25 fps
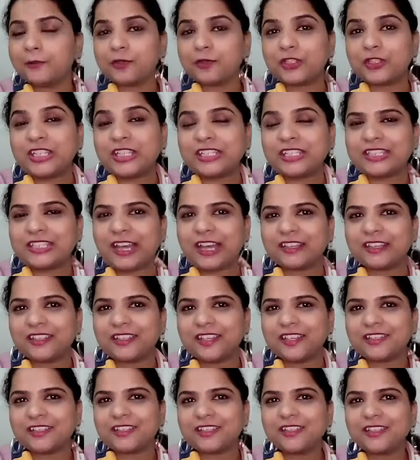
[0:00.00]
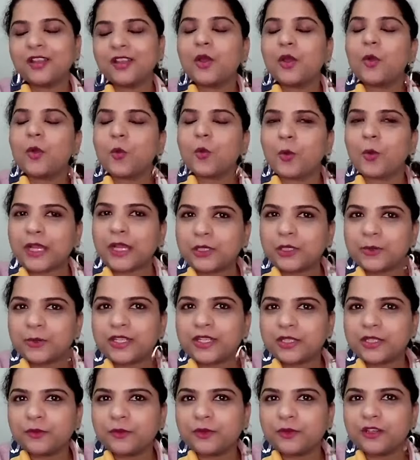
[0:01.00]
reiterating
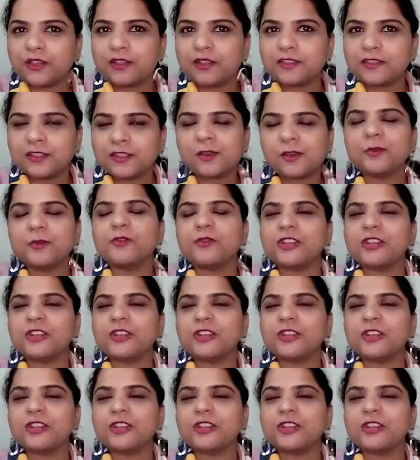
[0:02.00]
120 words